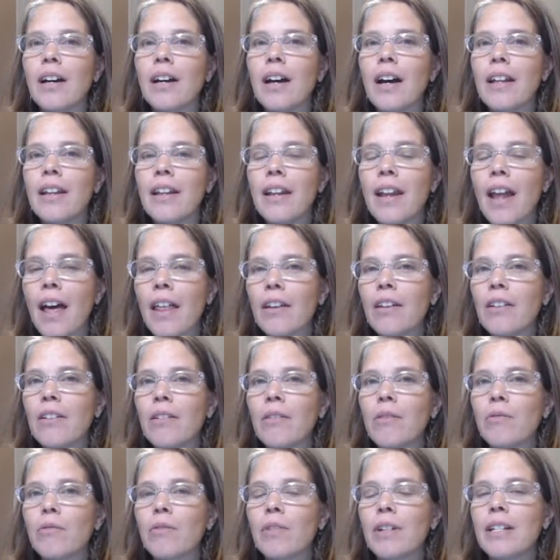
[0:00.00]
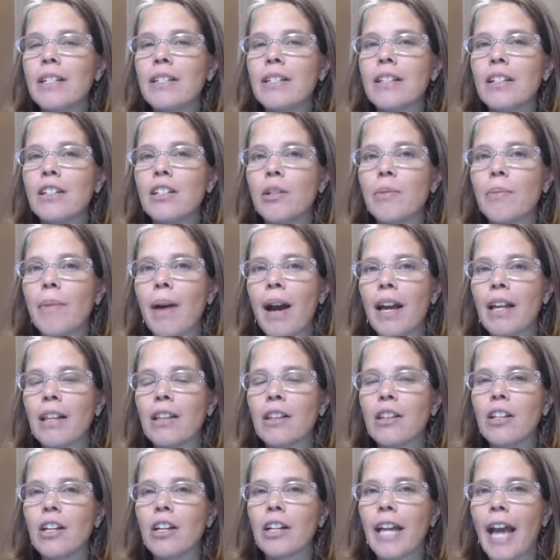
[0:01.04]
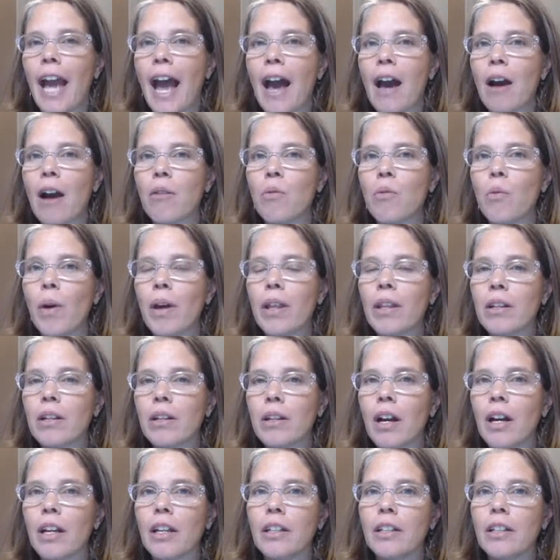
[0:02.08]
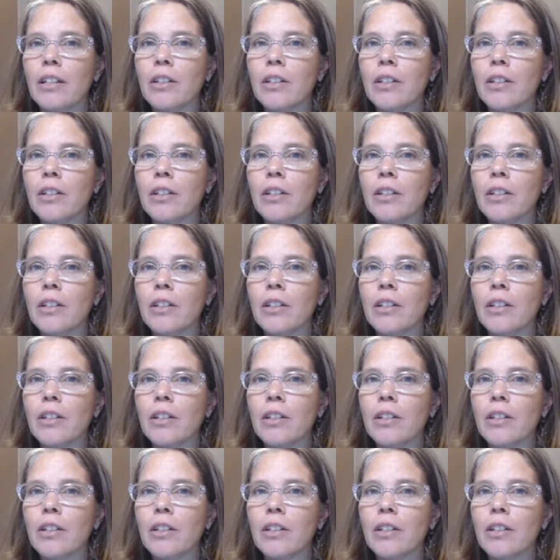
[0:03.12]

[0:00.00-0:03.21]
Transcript: another reason you might look at whether or not